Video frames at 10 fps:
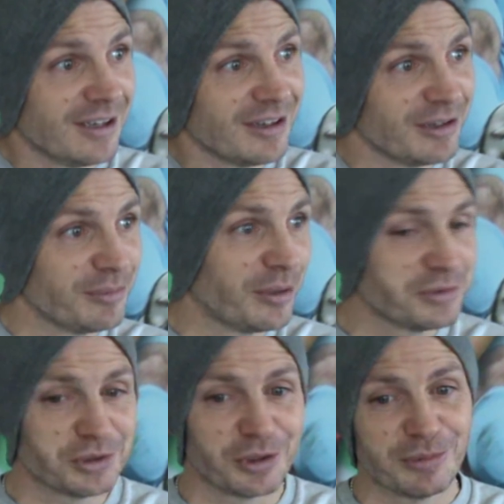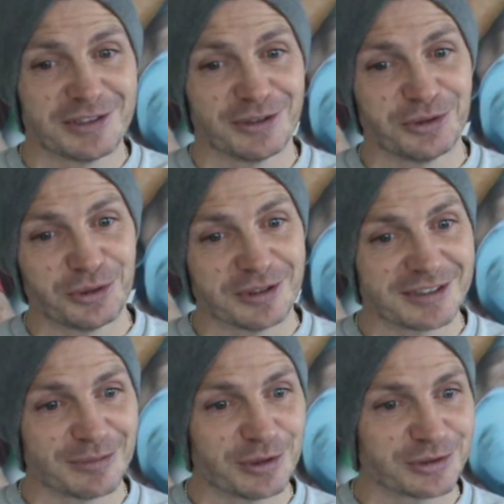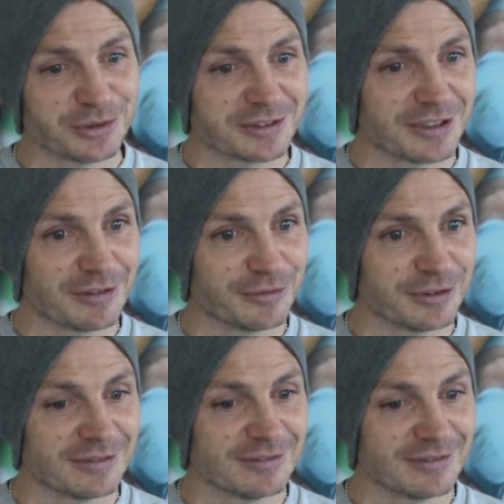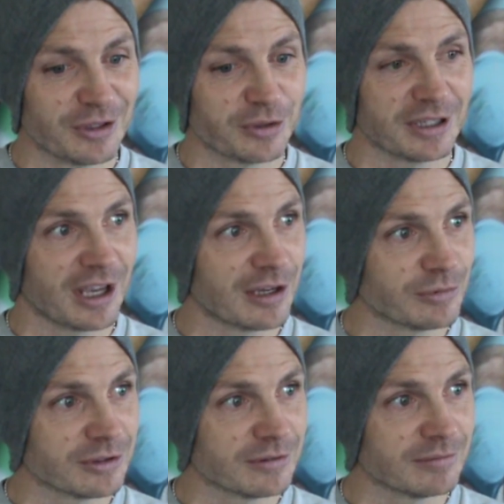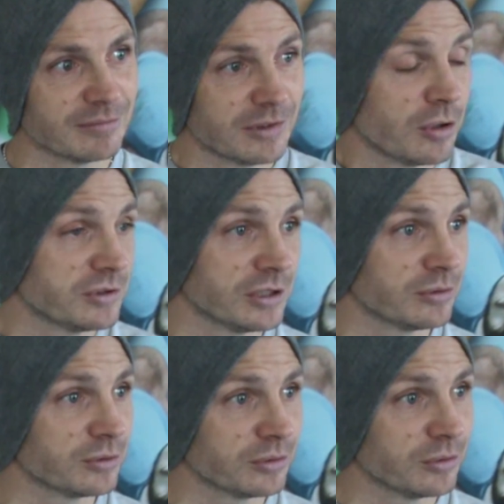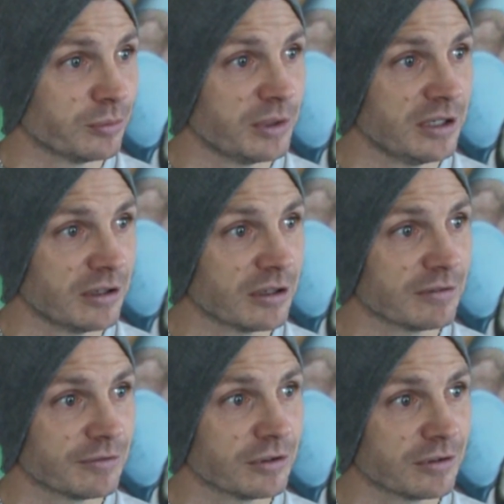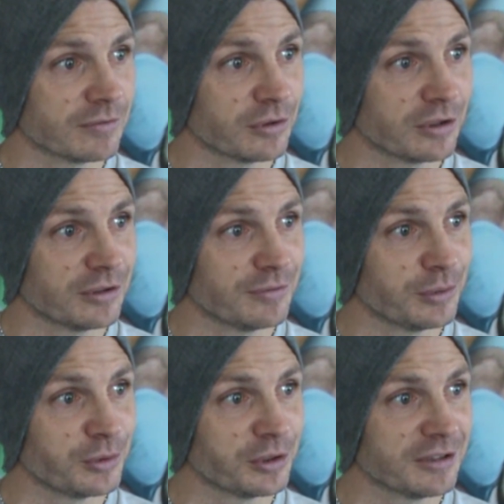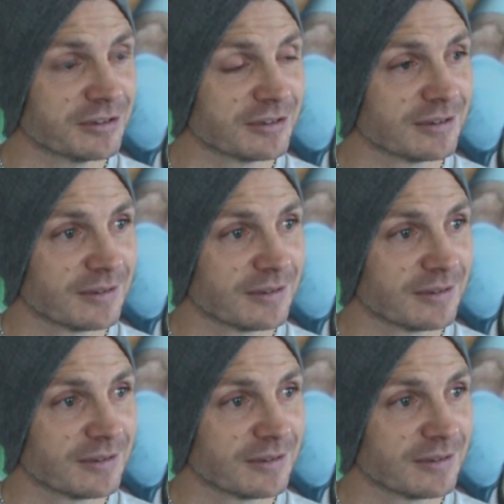I'm sure I'll be still doing the similar sort of stuff and going to games and coaching or media for a good few more years.